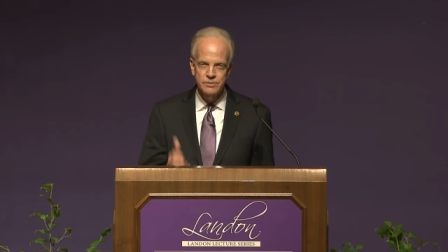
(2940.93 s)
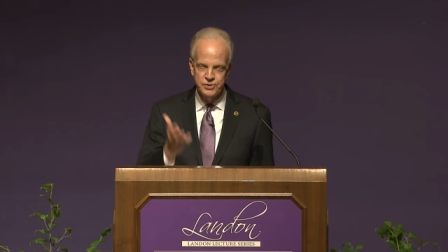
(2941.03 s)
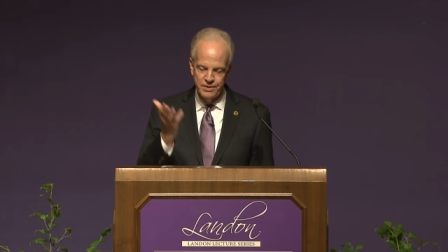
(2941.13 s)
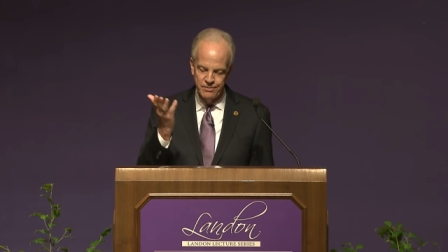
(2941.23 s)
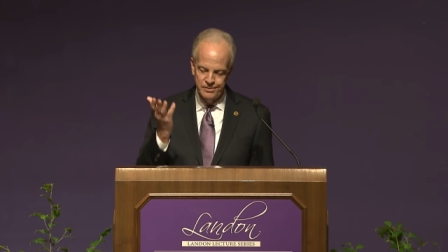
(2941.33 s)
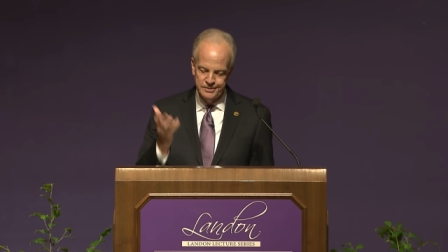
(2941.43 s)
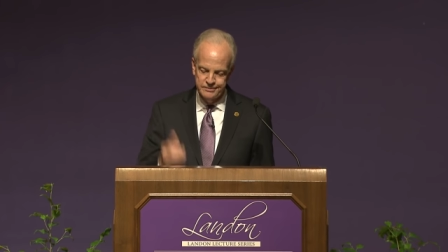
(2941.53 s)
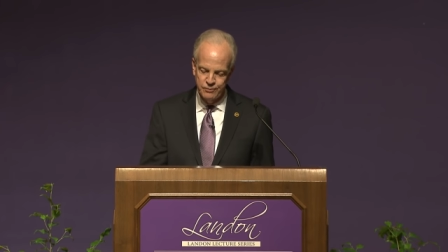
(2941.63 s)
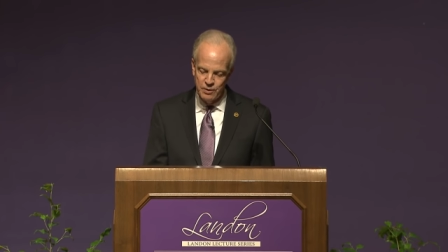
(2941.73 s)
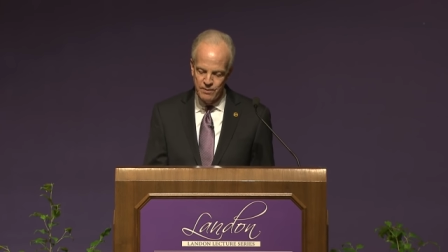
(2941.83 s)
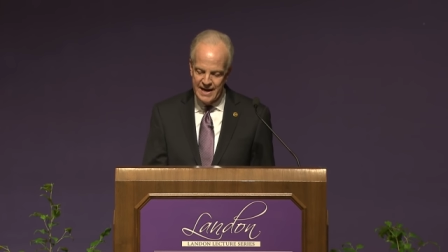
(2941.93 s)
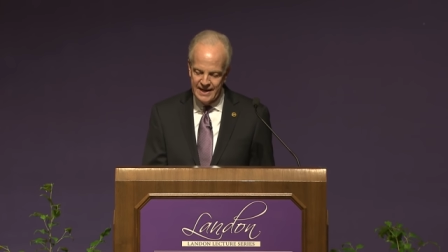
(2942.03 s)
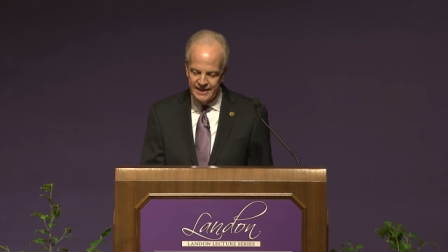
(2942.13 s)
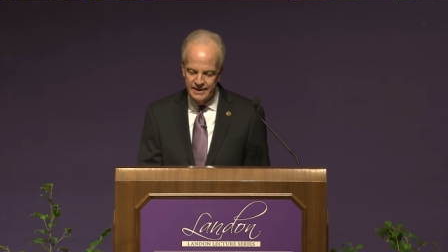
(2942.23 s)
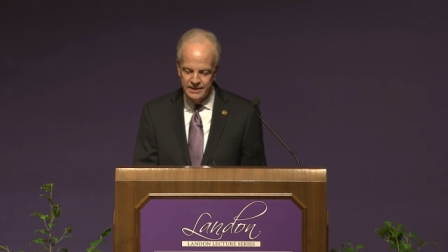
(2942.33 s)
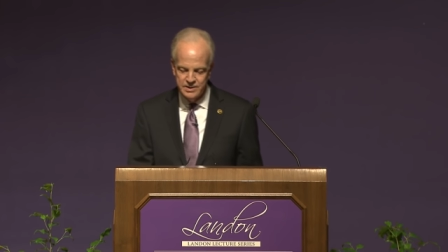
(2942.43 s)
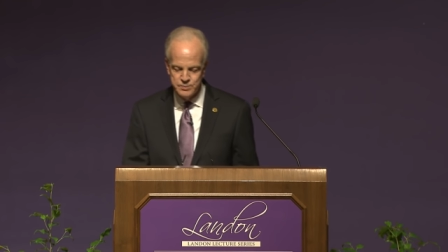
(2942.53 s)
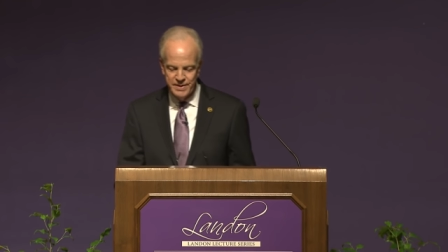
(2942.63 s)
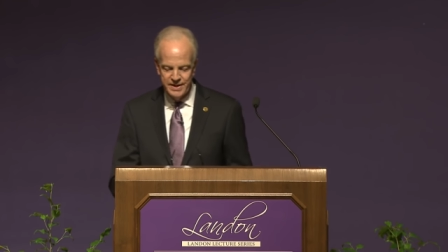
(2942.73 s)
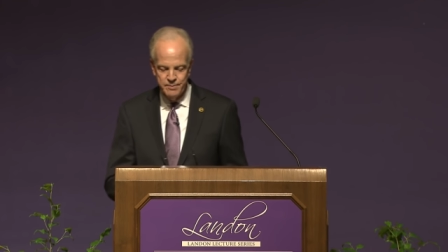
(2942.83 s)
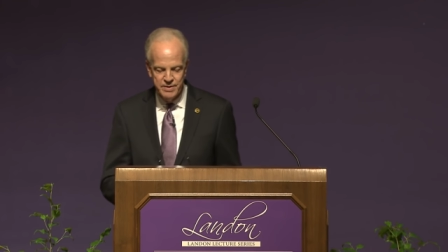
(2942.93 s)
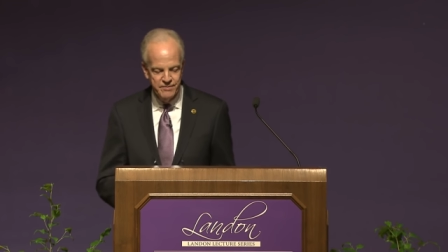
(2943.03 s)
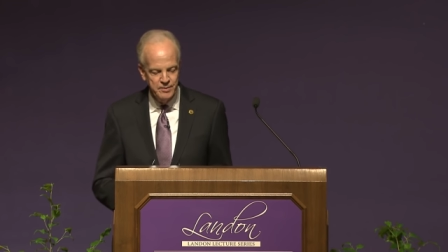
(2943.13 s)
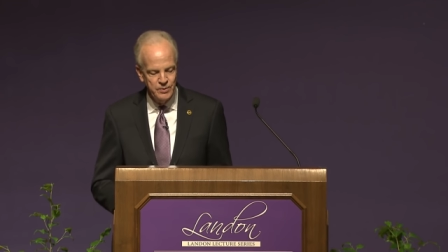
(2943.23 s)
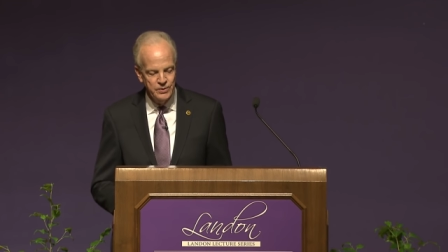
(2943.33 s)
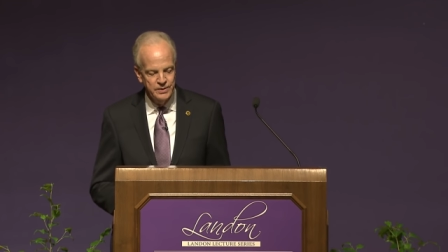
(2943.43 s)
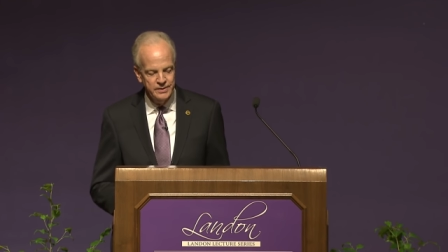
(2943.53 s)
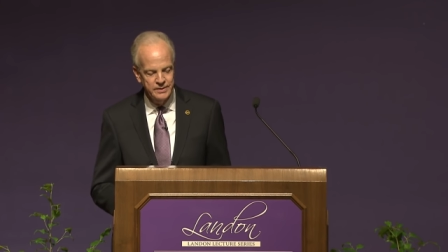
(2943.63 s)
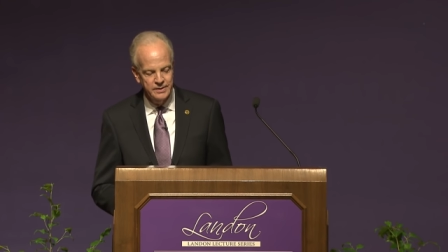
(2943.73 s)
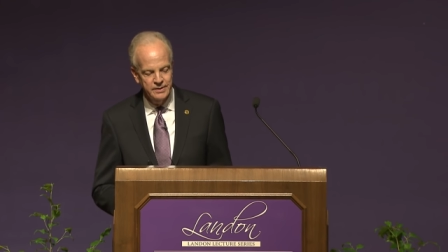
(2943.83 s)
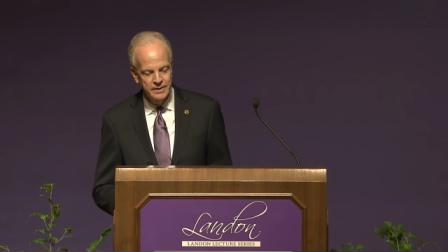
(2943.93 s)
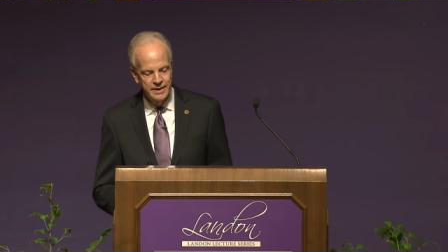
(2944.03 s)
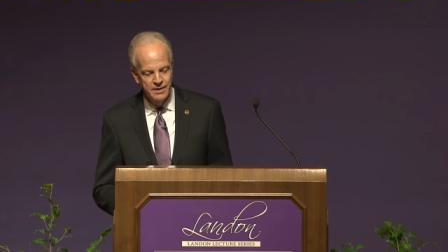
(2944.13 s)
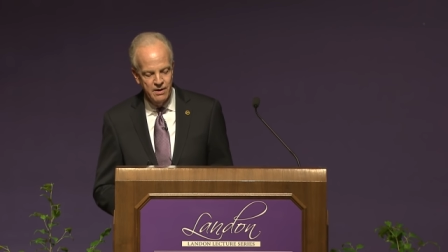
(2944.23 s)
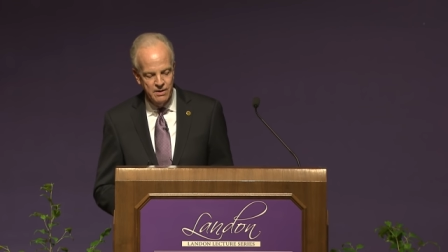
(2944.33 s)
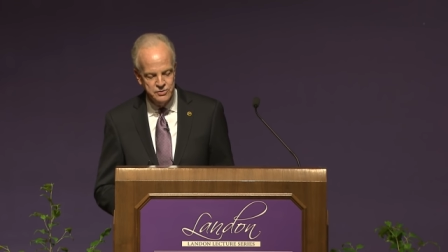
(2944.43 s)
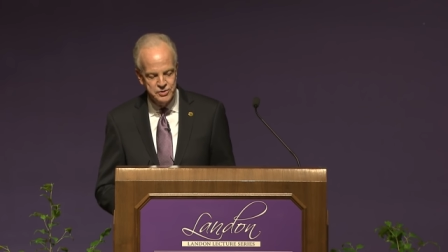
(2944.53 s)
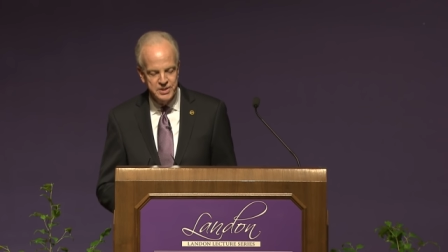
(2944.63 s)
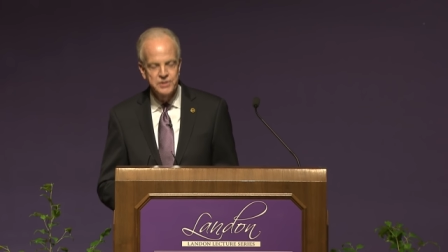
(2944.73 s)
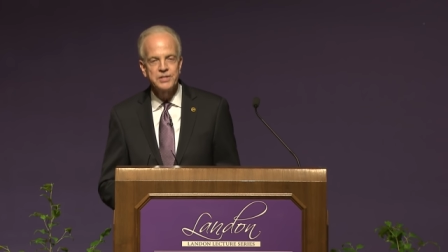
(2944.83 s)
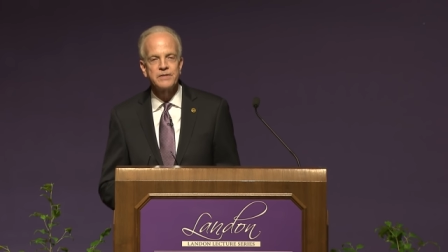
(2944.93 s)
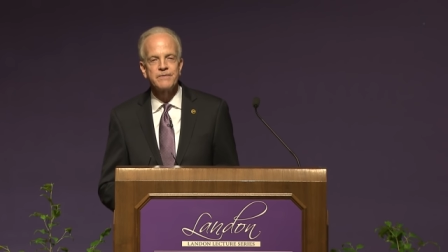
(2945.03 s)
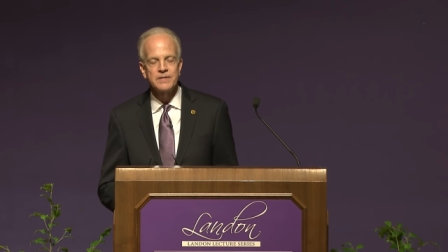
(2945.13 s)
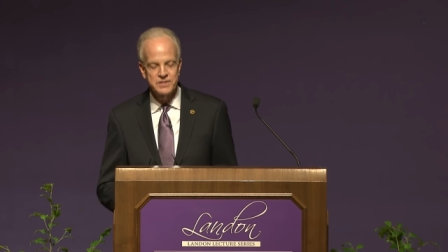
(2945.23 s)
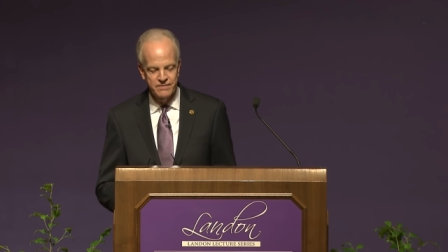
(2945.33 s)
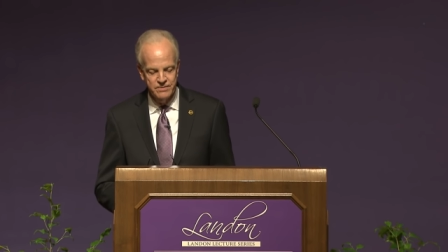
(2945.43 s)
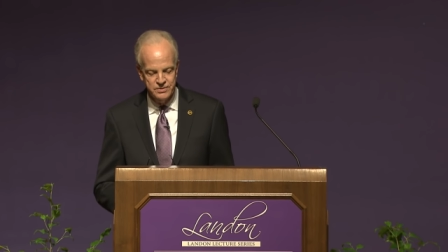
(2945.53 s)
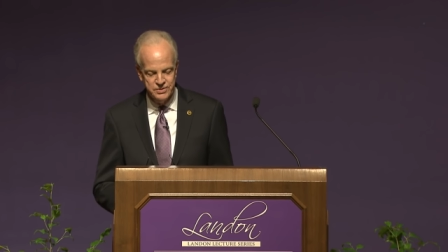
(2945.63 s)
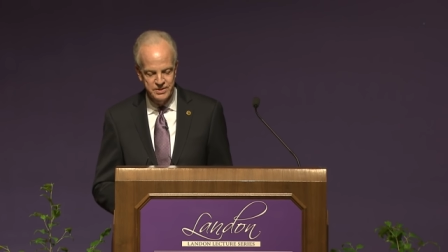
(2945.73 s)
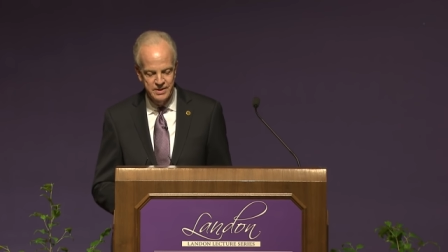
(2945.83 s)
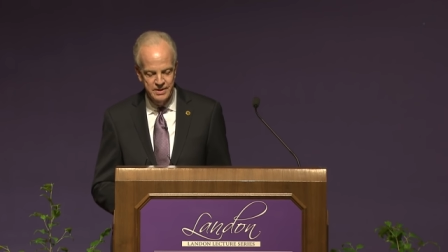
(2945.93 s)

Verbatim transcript: General, Fort Riley, has been pivotal in our strategic defense efforts